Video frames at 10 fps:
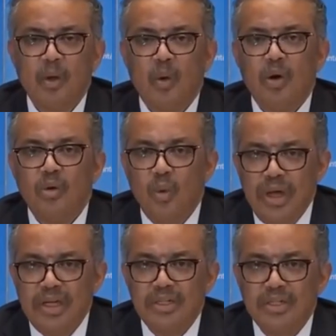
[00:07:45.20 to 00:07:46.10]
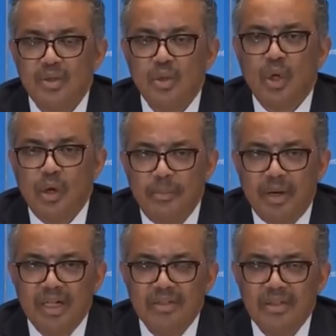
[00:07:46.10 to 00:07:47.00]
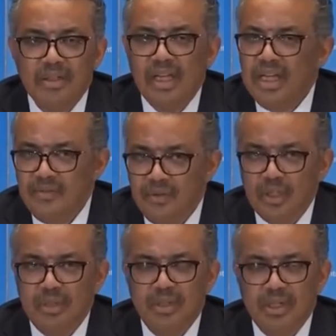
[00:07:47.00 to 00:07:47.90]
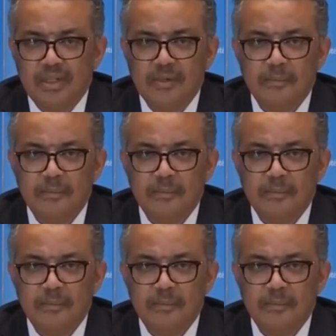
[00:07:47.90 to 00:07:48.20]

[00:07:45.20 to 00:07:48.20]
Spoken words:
on ways to combat the infodemic.